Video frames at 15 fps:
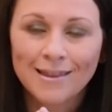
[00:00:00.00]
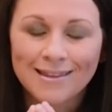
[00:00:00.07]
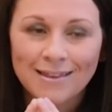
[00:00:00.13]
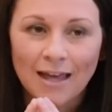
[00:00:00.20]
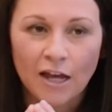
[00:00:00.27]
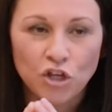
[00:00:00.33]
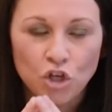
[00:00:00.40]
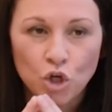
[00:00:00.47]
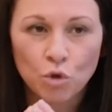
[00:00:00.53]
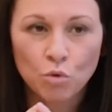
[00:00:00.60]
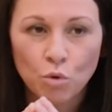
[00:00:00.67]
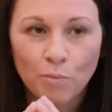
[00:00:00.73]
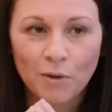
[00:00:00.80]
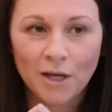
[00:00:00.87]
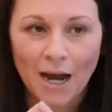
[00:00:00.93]
that you
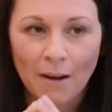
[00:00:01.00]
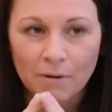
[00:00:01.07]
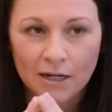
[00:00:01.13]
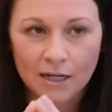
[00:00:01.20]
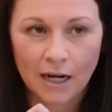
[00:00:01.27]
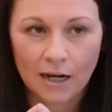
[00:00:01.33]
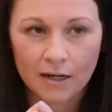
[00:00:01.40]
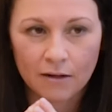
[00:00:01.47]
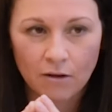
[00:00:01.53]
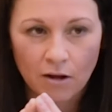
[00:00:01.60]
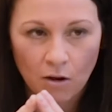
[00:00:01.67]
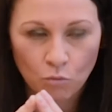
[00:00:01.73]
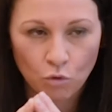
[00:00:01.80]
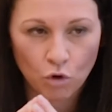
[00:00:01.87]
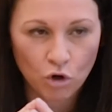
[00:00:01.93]
will be able to cut,
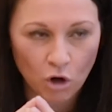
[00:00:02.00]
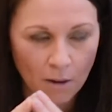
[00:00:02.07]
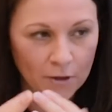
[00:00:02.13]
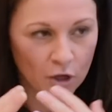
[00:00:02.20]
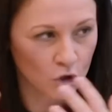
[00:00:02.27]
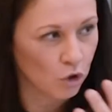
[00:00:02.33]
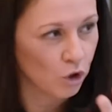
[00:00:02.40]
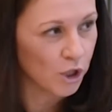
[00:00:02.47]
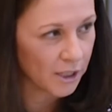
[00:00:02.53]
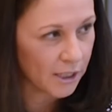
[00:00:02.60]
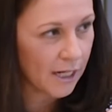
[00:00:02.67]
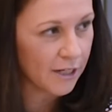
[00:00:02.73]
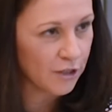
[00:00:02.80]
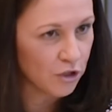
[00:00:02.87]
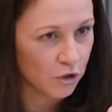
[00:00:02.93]
I'm going to call it
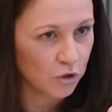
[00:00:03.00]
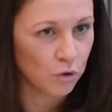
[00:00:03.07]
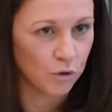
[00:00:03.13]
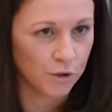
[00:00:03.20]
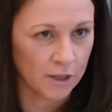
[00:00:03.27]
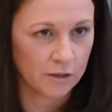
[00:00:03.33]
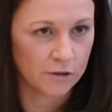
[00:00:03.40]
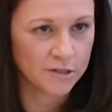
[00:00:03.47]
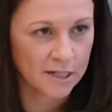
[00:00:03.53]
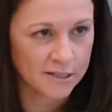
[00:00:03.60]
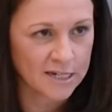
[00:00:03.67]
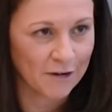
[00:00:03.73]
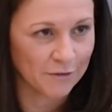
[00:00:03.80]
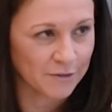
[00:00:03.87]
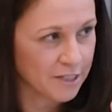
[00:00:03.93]
cutting a corner, because
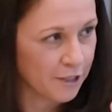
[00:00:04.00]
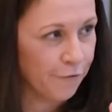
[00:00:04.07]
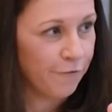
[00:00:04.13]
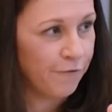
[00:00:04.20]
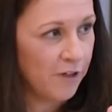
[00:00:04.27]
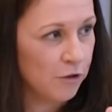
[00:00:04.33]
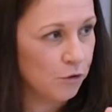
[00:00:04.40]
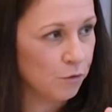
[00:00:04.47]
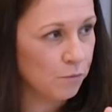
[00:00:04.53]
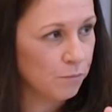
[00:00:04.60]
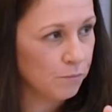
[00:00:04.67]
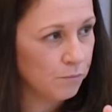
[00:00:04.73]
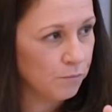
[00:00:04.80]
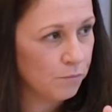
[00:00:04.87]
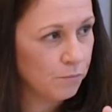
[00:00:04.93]
that's how it's going to feel,
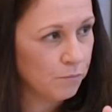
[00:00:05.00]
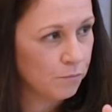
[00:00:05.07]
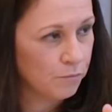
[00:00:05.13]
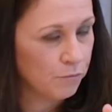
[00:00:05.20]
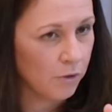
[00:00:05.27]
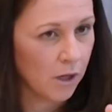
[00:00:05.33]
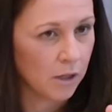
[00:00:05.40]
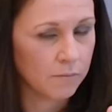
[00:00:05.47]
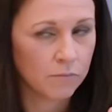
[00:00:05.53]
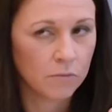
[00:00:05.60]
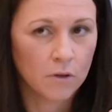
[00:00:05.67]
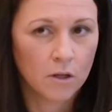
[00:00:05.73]
right?